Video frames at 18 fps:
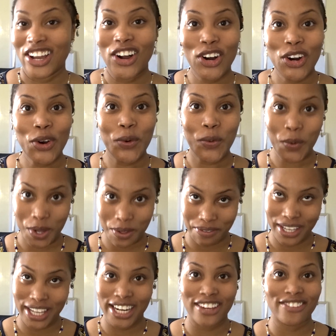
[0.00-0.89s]
old
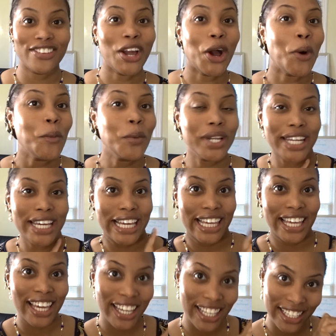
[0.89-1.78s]
women, if y'all want to
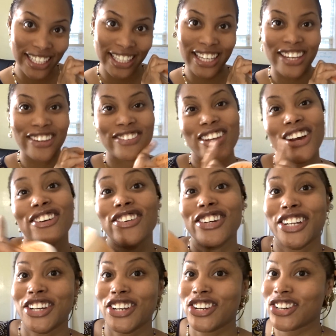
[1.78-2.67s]
kill it, if y'all
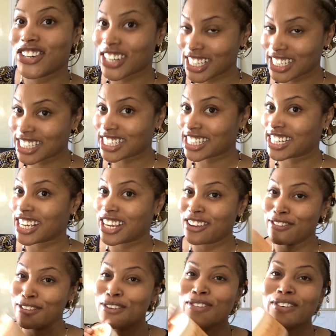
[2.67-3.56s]
want to crush it,
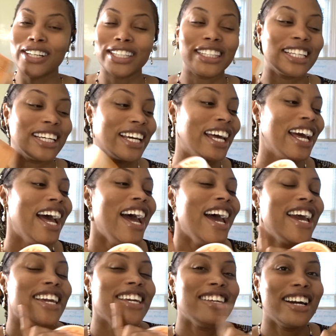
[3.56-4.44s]
if you want the
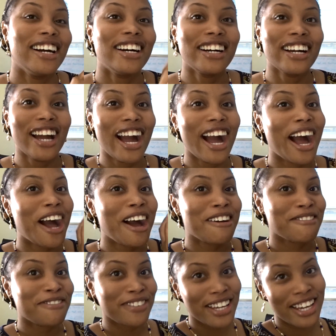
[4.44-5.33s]
young
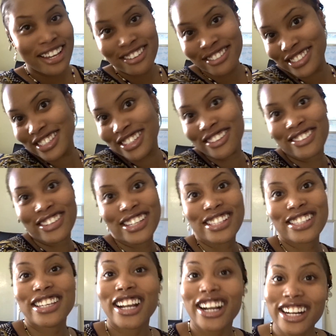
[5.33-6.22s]
hot flames to be
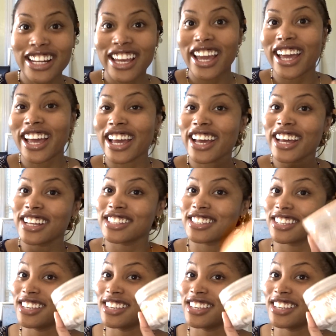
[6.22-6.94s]
turning heads,